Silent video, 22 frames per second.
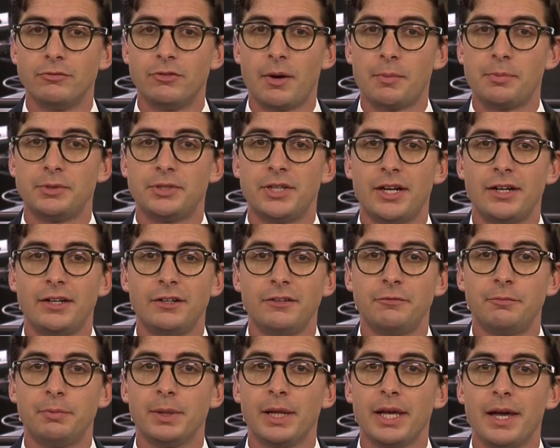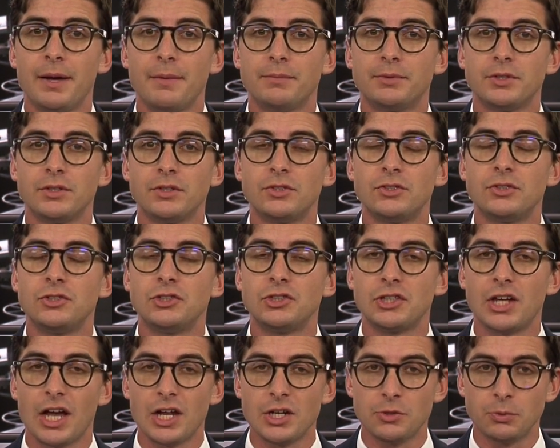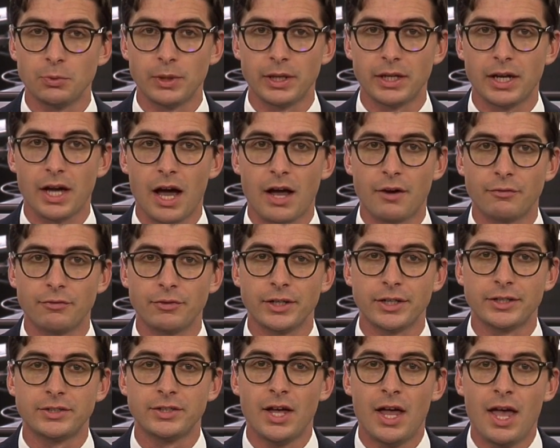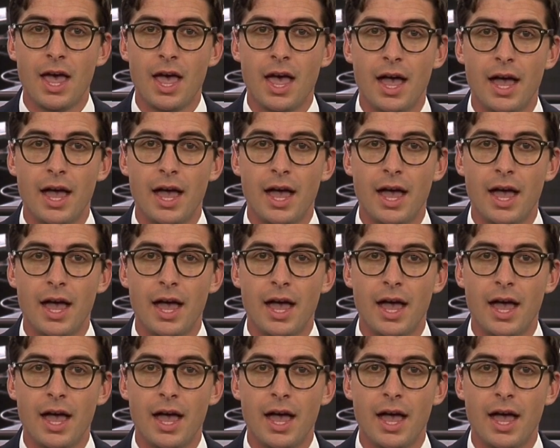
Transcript: Representative blames scheduling conflicts,